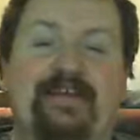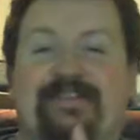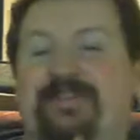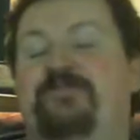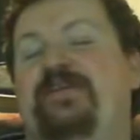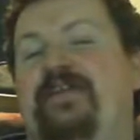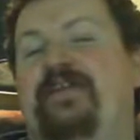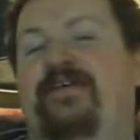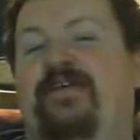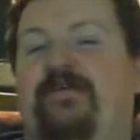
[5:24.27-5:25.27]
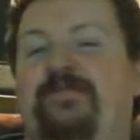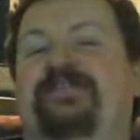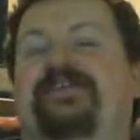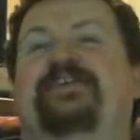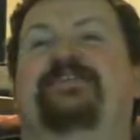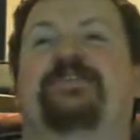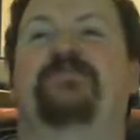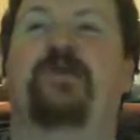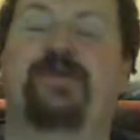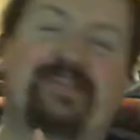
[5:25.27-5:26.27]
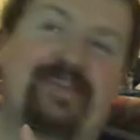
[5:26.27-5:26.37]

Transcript: Somebody in the comment section pointed